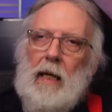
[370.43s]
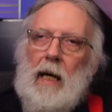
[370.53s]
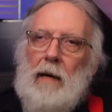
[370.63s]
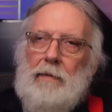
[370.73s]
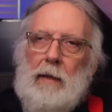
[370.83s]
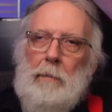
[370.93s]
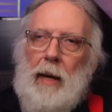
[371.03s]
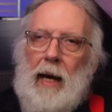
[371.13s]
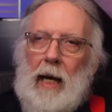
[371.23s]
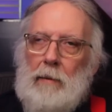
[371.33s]
of
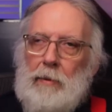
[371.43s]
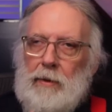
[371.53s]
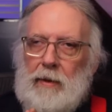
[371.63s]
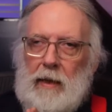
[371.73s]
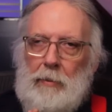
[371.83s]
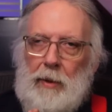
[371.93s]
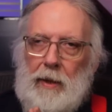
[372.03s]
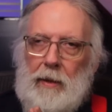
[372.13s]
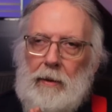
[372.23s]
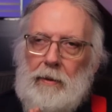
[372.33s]
compatible
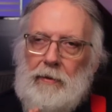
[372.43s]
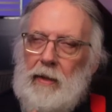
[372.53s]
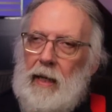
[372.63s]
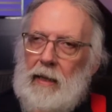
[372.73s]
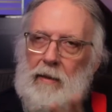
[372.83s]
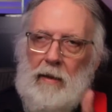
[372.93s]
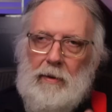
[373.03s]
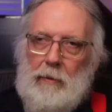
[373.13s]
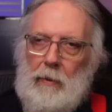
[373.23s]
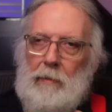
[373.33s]
CPUs, and that's on
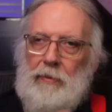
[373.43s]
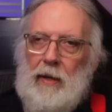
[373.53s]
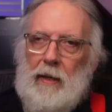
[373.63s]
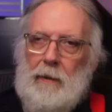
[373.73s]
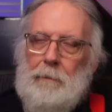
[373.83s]
their website.